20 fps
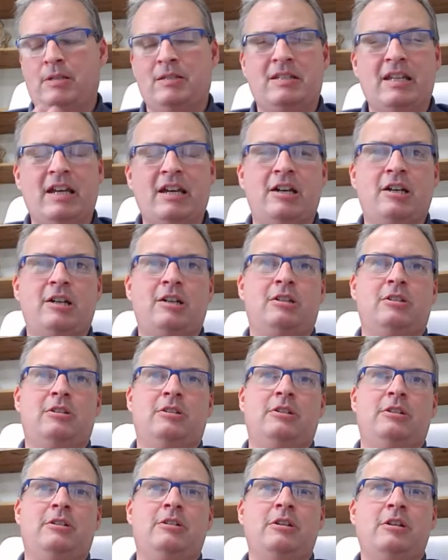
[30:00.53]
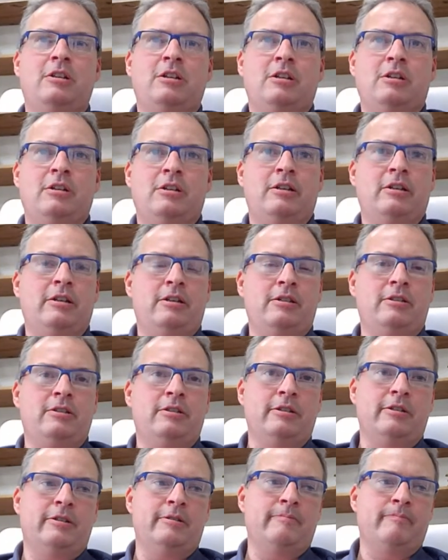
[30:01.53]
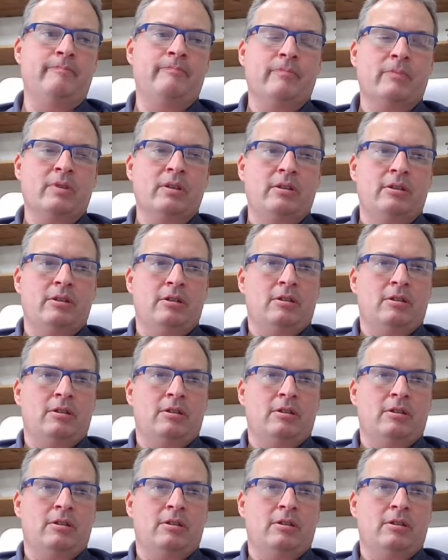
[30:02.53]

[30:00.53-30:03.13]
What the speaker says: and Dell and